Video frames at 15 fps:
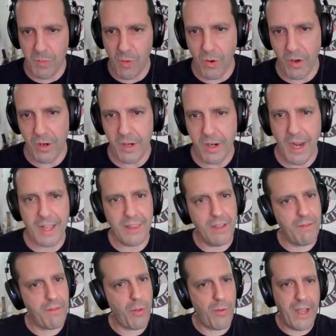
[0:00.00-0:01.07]
more. I
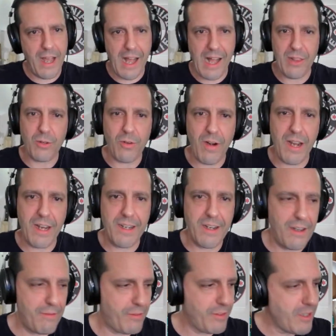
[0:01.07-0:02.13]
love the way a hollow grind
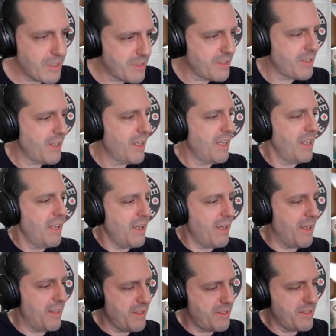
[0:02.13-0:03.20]
knife looks.
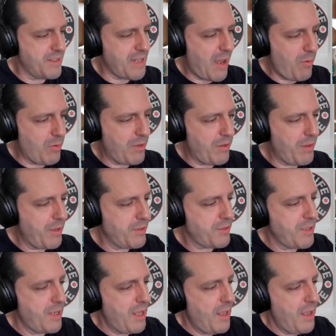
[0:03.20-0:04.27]
Uh, this is not one of
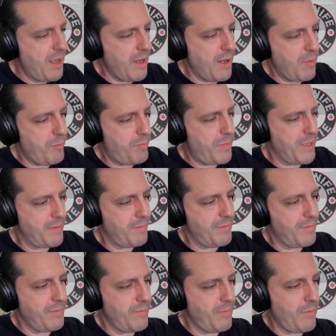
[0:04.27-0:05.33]
those, um, but
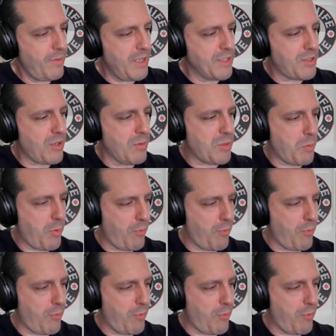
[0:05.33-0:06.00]
in terms of